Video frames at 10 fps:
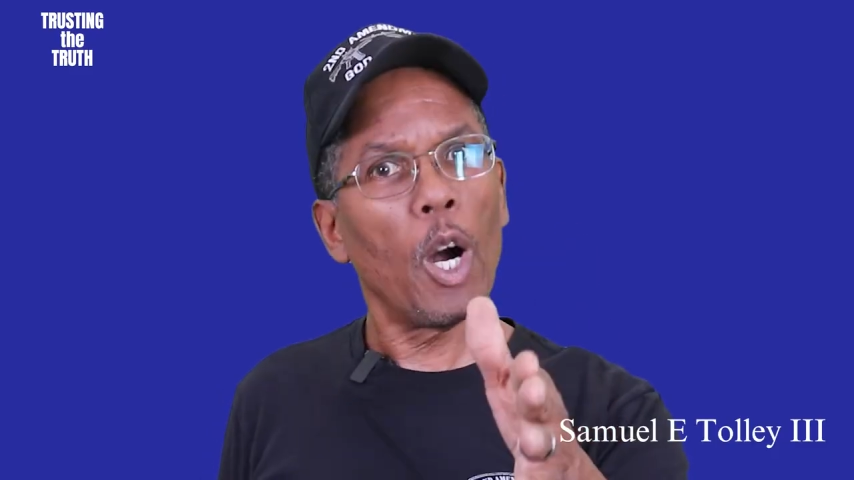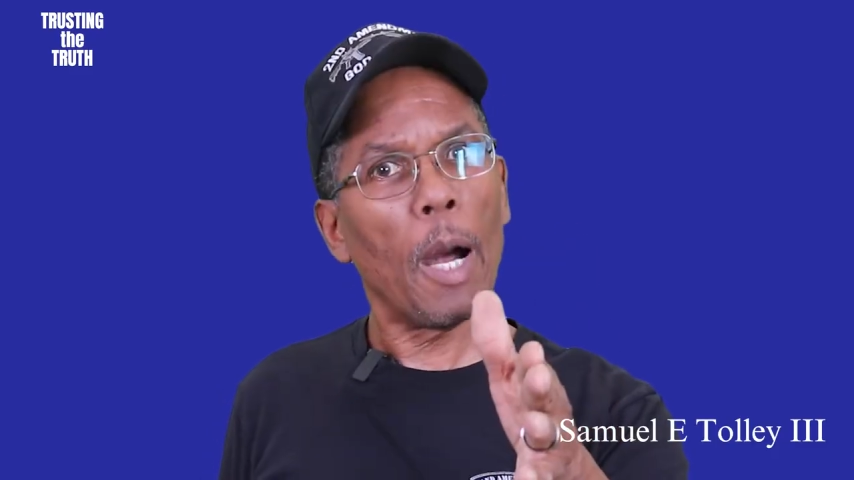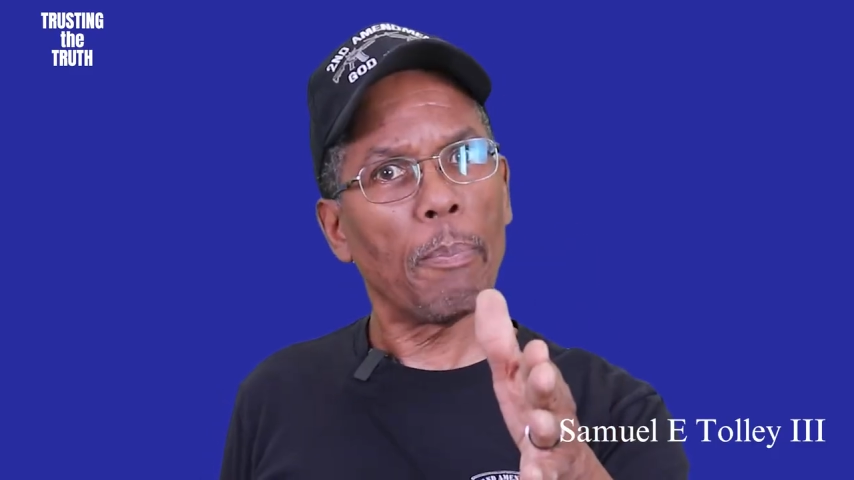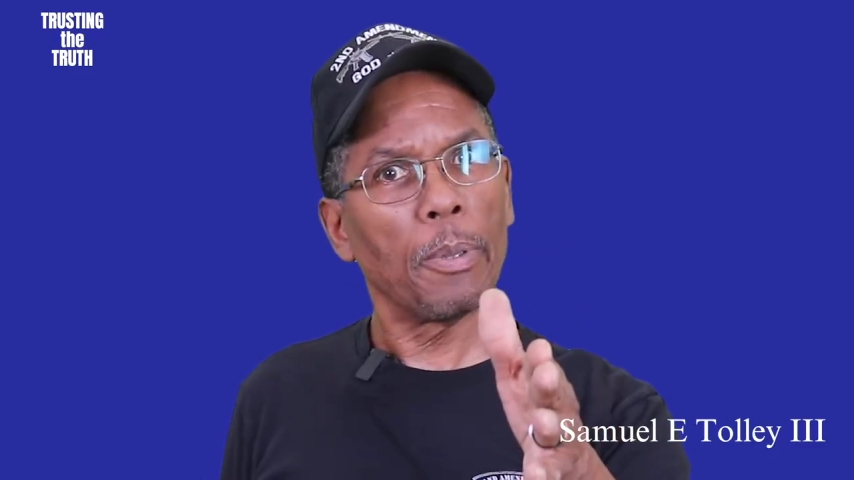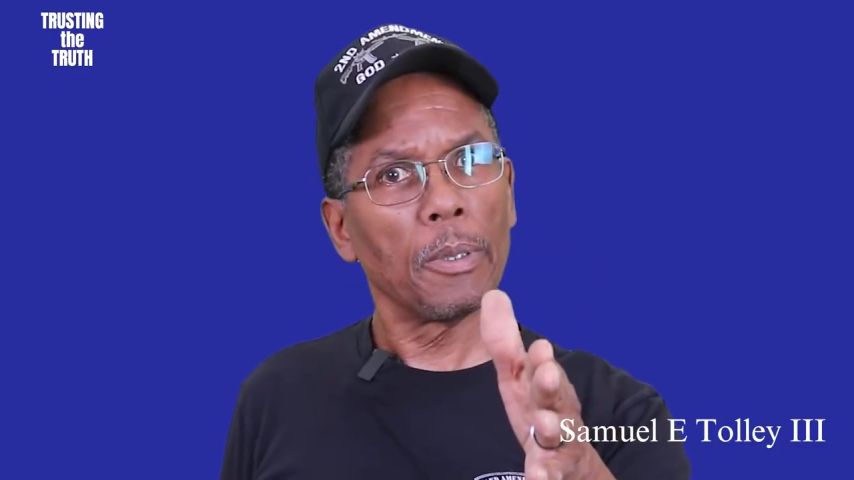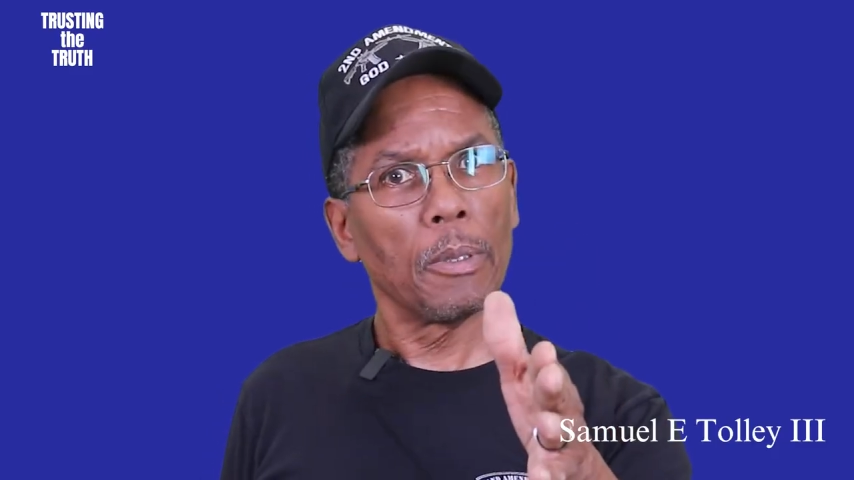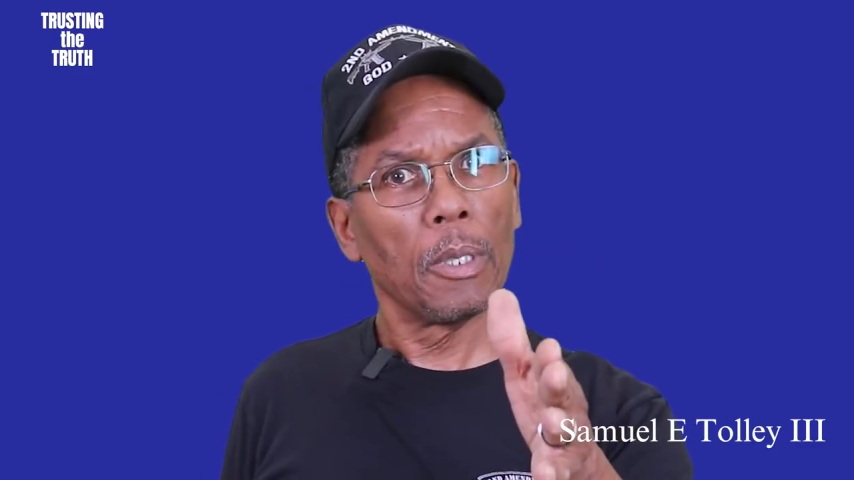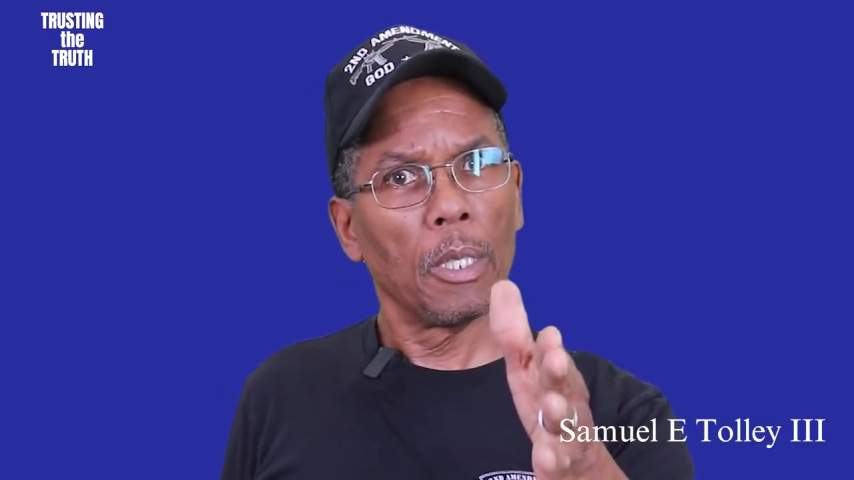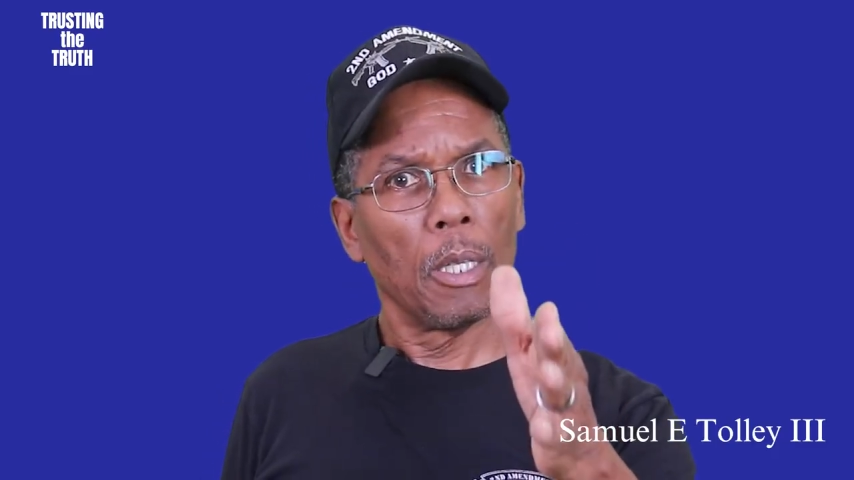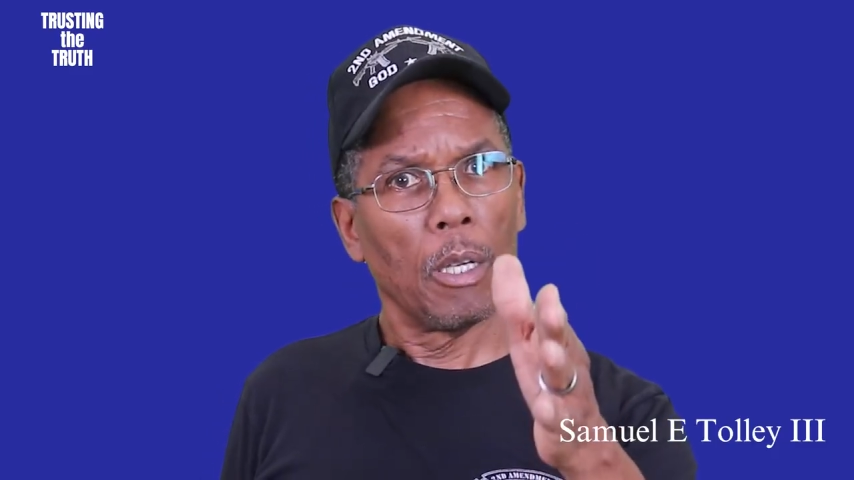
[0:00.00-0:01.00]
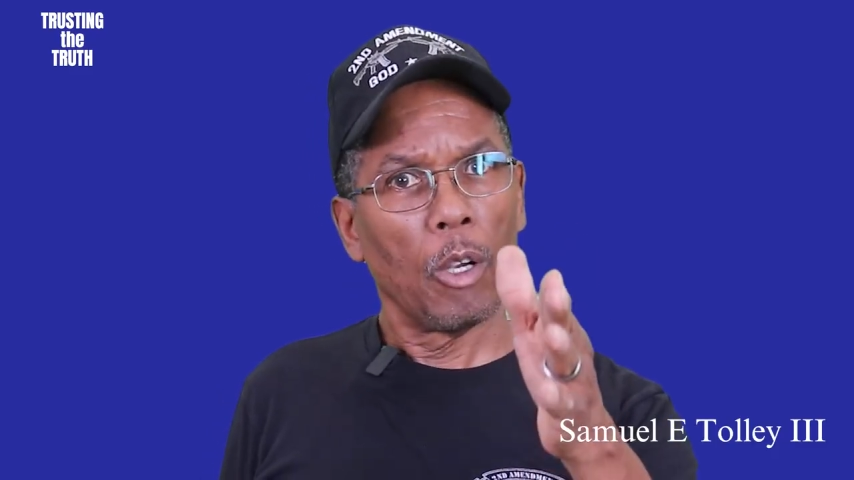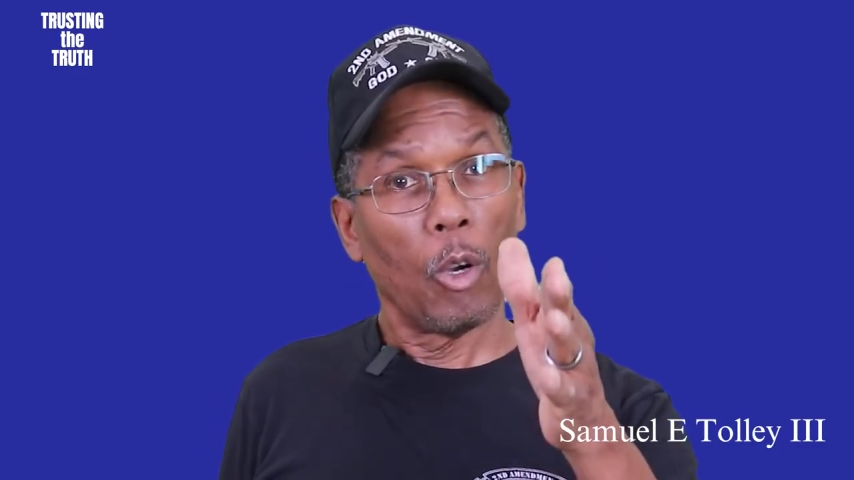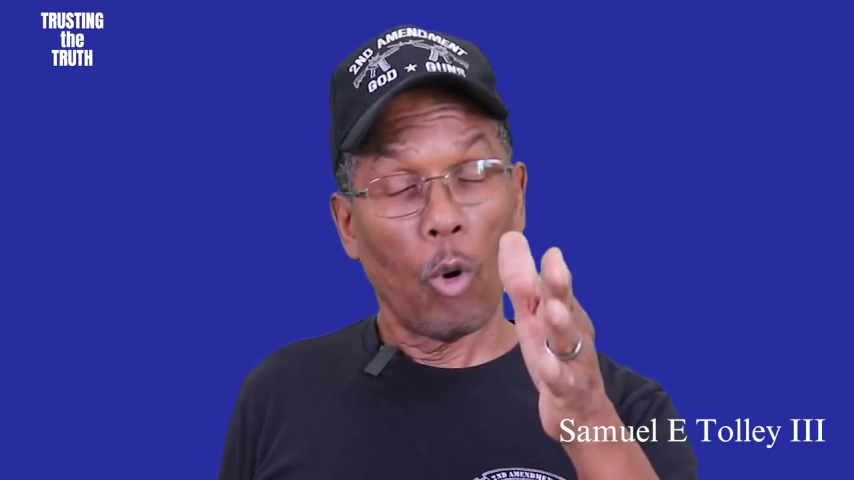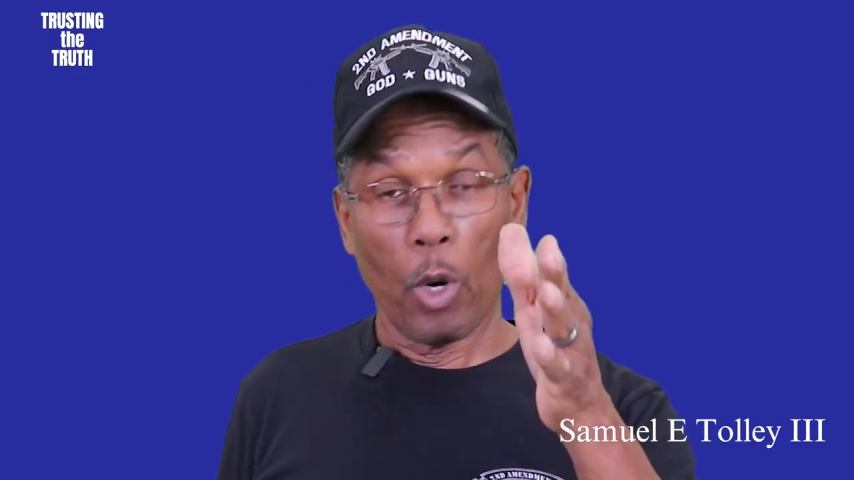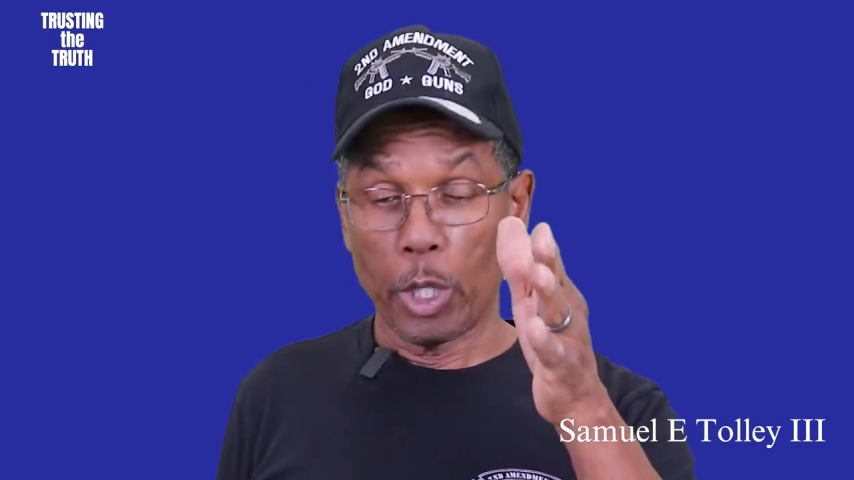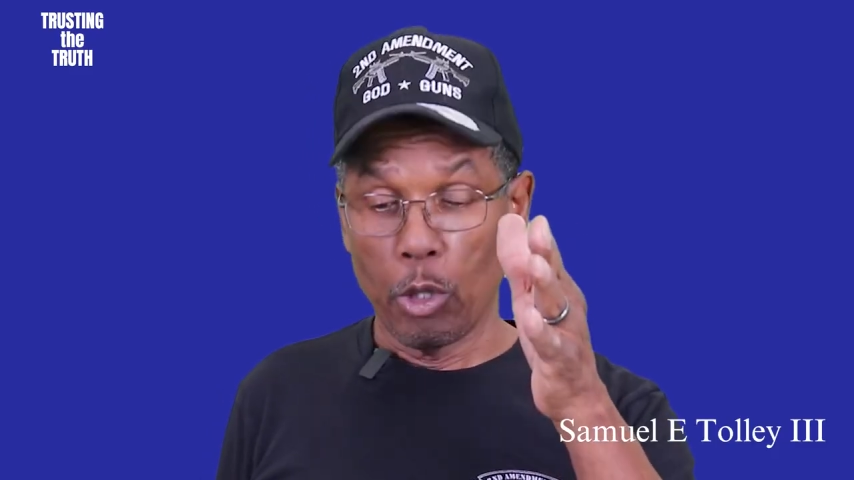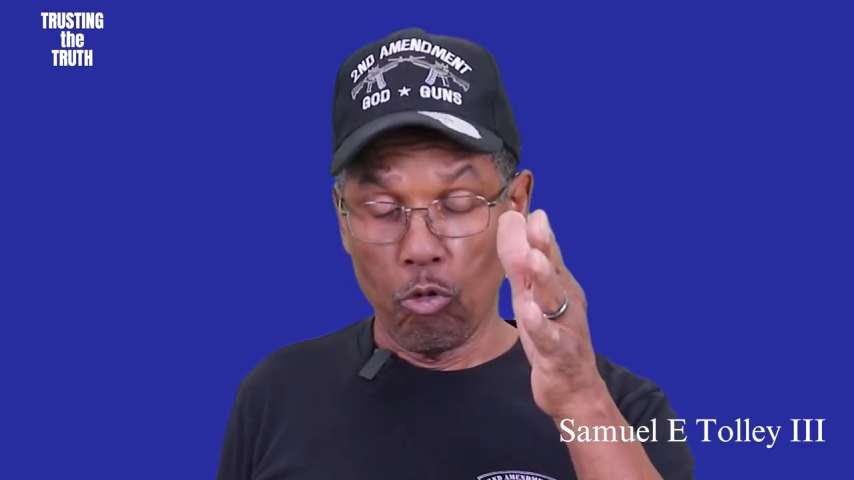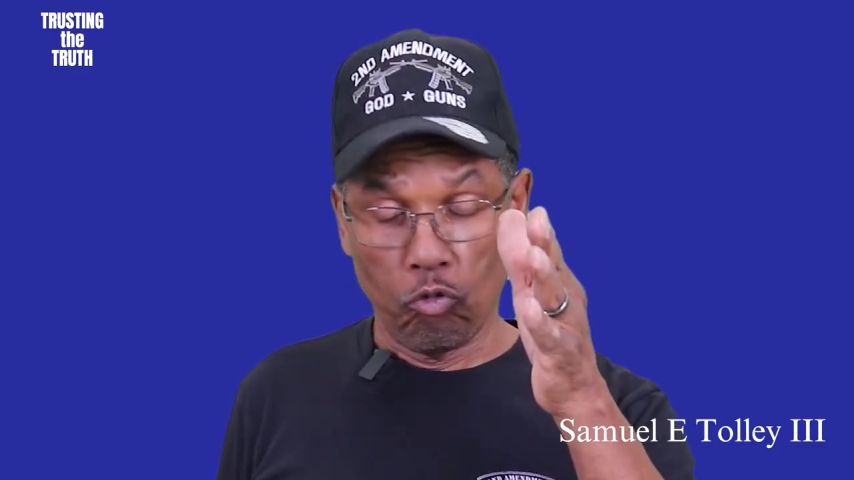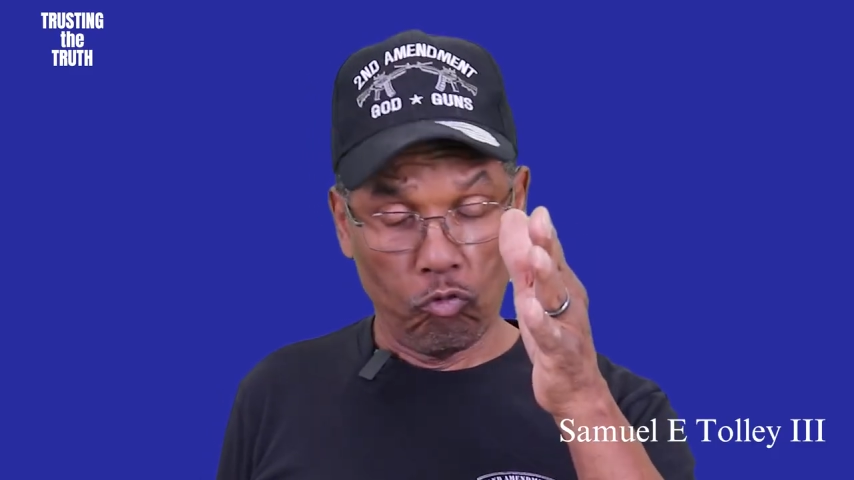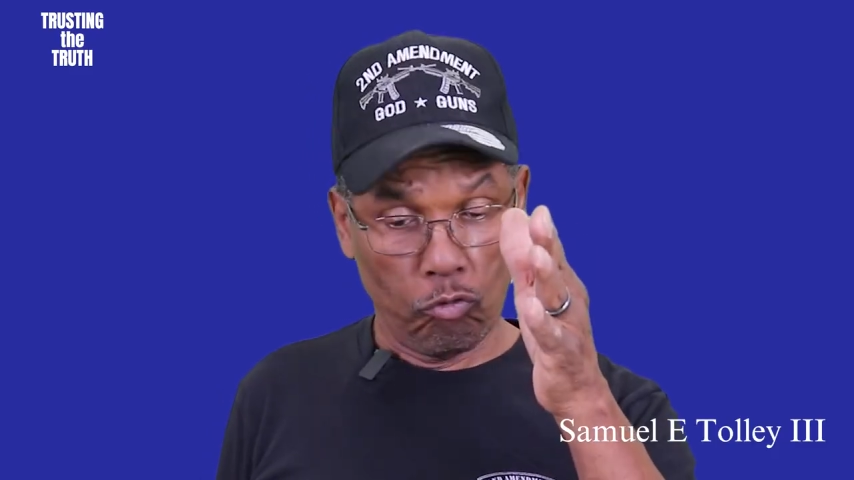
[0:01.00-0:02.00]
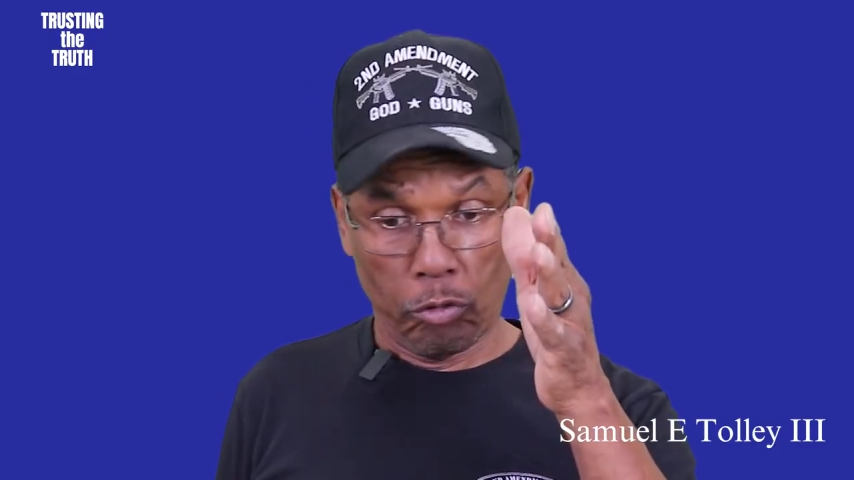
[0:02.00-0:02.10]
up or you